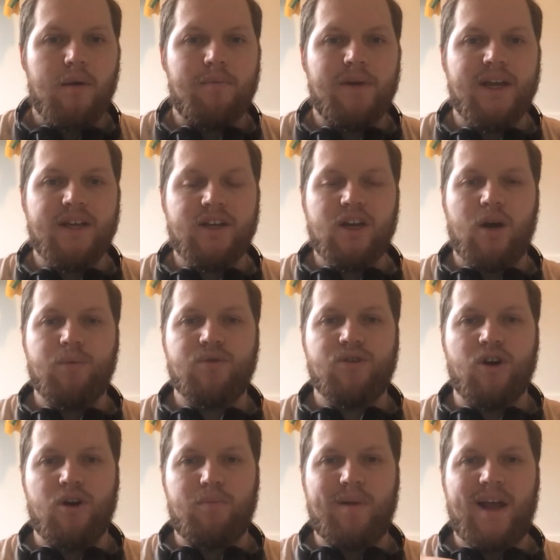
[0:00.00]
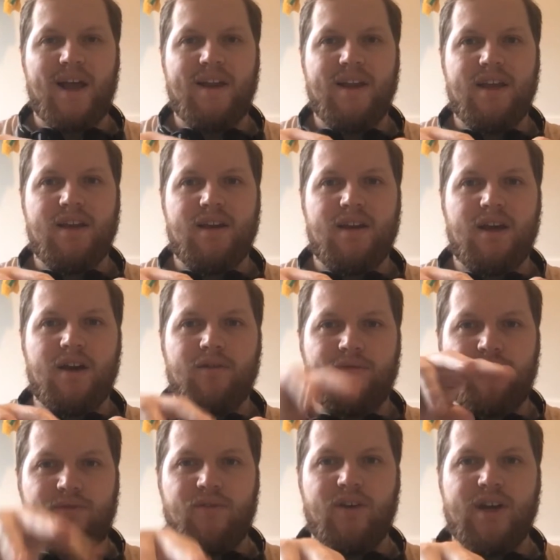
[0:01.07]
Lingard was kind of playing in a
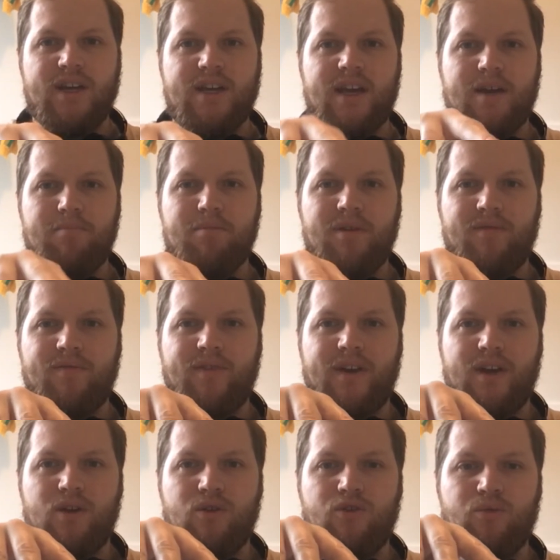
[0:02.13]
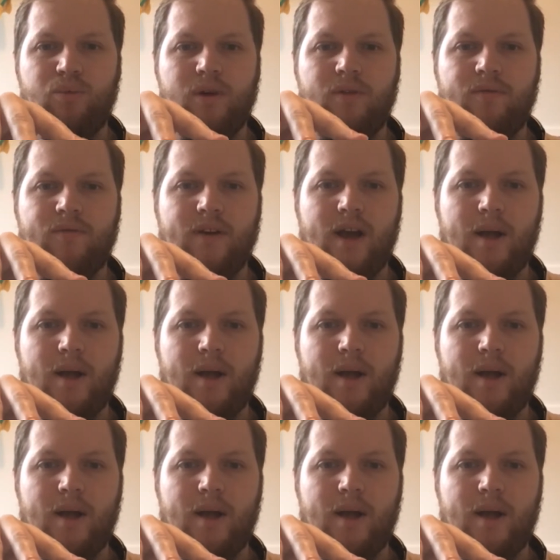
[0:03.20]
free in midfield with